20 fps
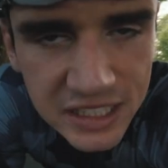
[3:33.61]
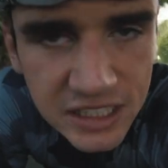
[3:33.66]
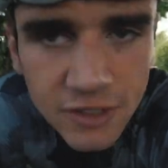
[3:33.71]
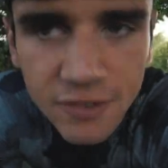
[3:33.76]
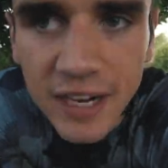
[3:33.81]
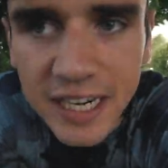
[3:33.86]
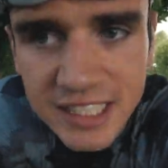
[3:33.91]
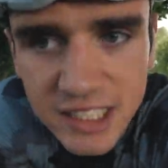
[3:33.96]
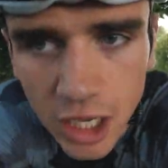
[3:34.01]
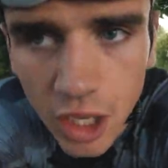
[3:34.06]
is a
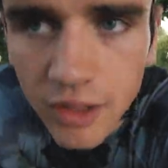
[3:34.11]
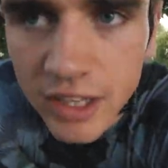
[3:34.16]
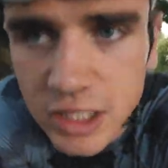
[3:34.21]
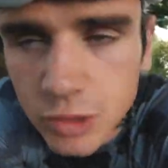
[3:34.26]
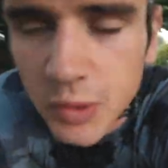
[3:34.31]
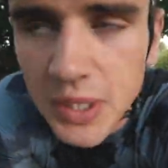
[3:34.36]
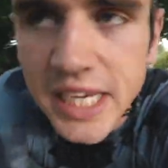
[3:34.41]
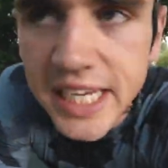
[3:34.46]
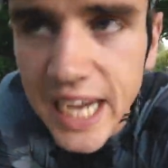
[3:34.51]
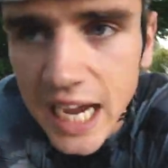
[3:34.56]
race on this
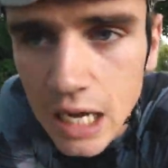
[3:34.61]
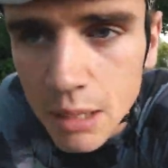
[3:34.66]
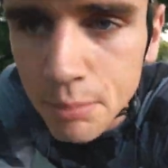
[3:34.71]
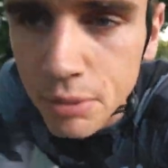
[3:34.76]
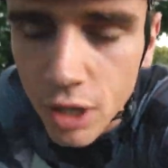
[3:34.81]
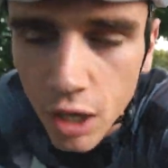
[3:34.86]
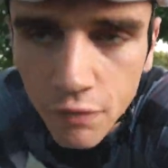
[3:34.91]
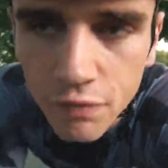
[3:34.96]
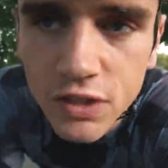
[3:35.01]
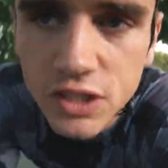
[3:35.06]
weekend,
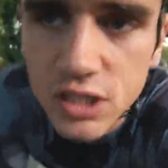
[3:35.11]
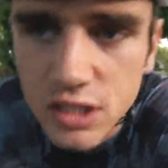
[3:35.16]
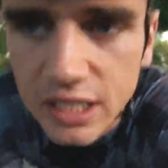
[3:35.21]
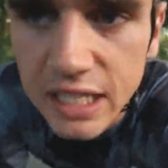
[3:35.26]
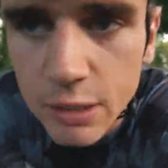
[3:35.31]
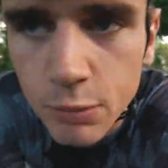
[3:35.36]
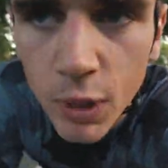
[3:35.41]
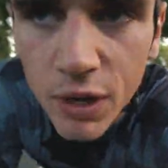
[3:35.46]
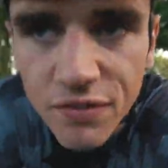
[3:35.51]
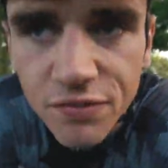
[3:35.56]
but
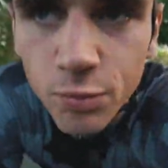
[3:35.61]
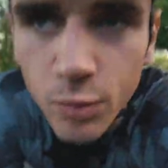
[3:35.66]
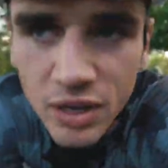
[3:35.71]
obviously with,